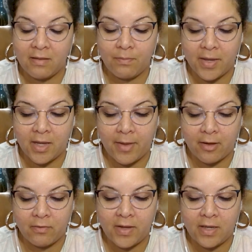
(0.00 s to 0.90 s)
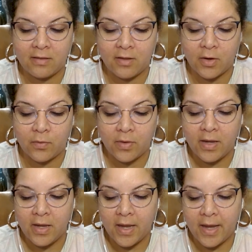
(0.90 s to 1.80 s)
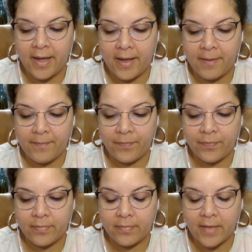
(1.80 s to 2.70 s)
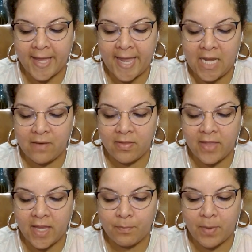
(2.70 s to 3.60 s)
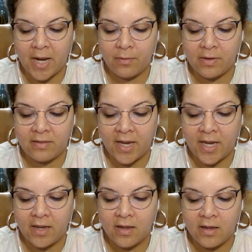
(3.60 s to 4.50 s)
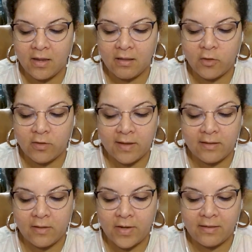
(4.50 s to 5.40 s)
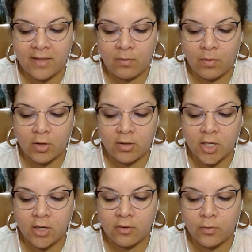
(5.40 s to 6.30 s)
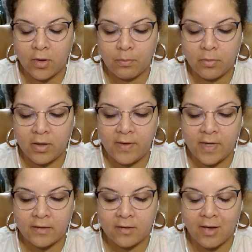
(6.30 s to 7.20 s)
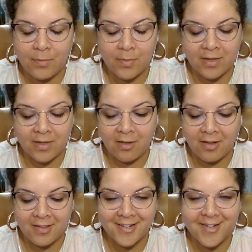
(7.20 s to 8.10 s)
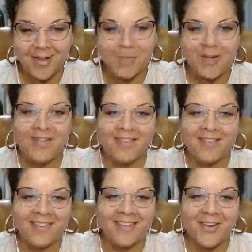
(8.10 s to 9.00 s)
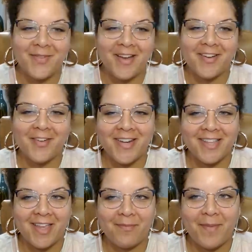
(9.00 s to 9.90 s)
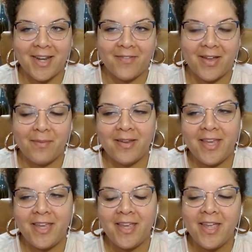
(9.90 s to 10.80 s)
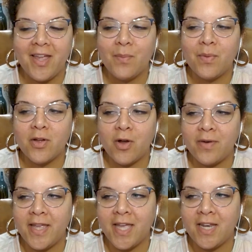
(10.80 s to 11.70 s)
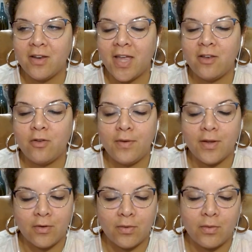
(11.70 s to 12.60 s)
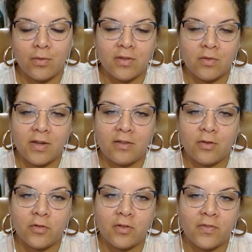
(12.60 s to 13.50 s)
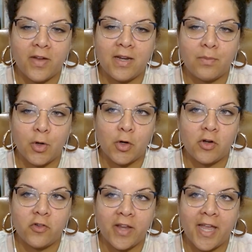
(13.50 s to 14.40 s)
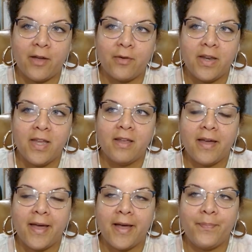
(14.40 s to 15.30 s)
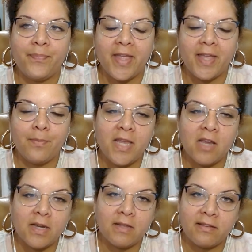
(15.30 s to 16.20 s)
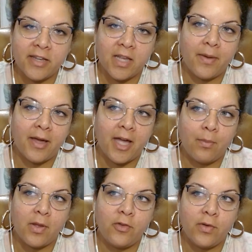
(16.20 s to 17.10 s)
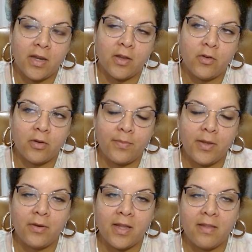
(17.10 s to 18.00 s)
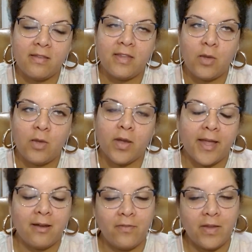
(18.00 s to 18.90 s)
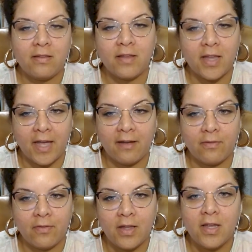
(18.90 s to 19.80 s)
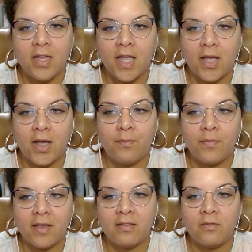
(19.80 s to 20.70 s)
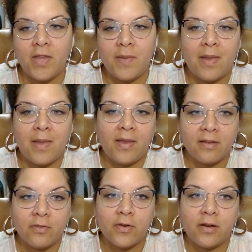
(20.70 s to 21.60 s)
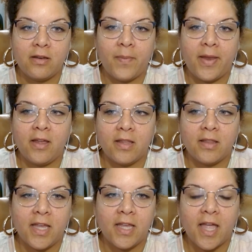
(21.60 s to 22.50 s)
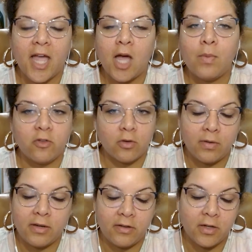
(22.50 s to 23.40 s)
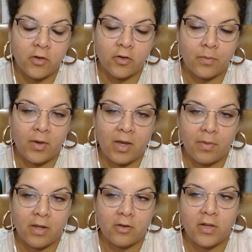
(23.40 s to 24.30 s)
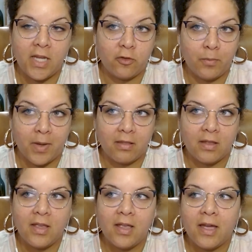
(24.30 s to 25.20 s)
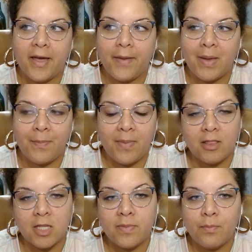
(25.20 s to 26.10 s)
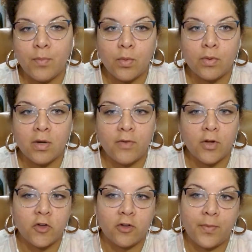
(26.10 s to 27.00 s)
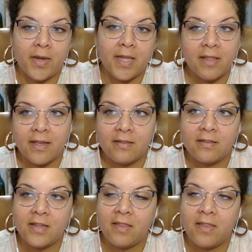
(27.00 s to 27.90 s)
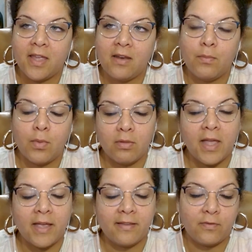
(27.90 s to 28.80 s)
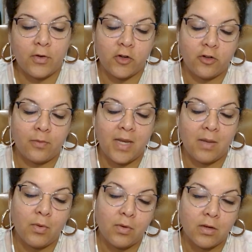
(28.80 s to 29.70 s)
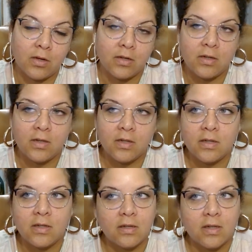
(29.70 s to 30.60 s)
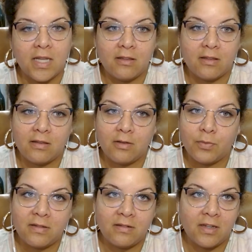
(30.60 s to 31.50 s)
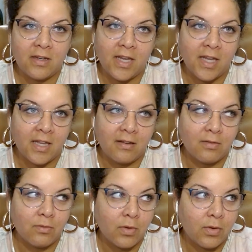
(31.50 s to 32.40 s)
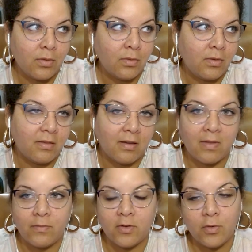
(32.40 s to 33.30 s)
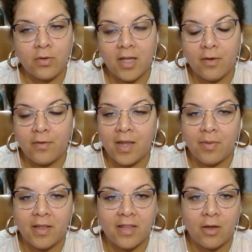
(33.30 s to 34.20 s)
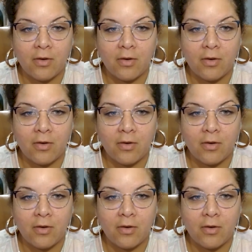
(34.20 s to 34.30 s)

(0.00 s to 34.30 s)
amount of fees. So I can't even think, but I would say, just like Tiffany said earlier to our previous, I almost said caller, to our previous listener about going to like Magnify Money, but going and doing your Googles and research to find a brokerage account, and being realistic about how much you can contribute, and then see what kind of fees they have. Because the fee may be different depending on like how much you're going to contribute each month. Might be a little bit more if you're contributing less, and then less if you're contributing more. It's twisted and rude of them to do it that way, but that's how